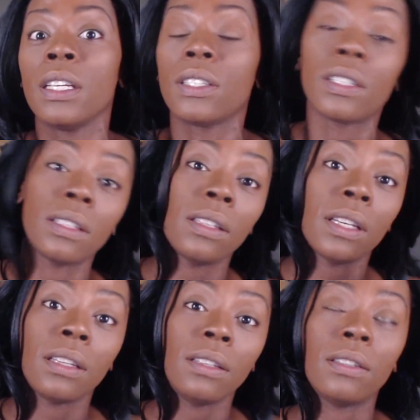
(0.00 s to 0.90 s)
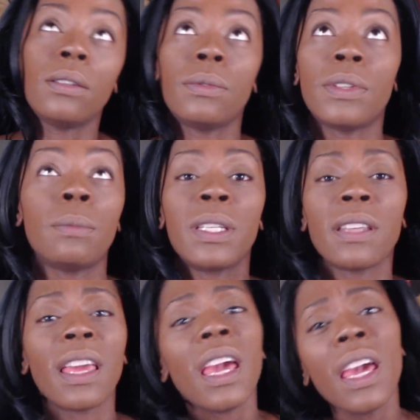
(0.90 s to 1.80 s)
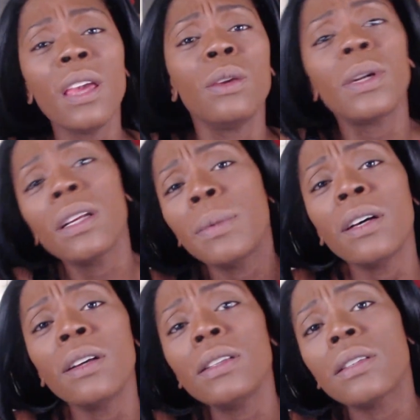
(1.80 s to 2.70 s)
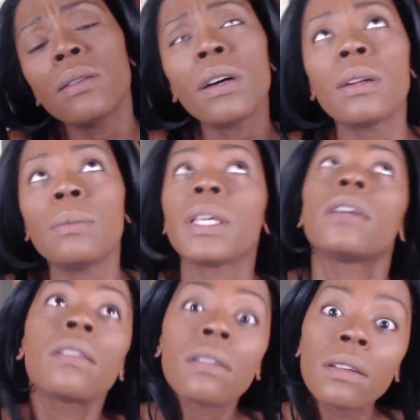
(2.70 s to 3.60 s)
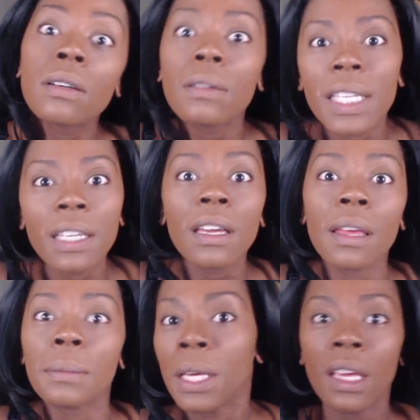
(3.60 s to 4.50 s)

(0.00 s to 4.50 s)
Just to, like, you know, if somebody's like, hey, you want to come out, let's go, and I'm like, oh no, I can't,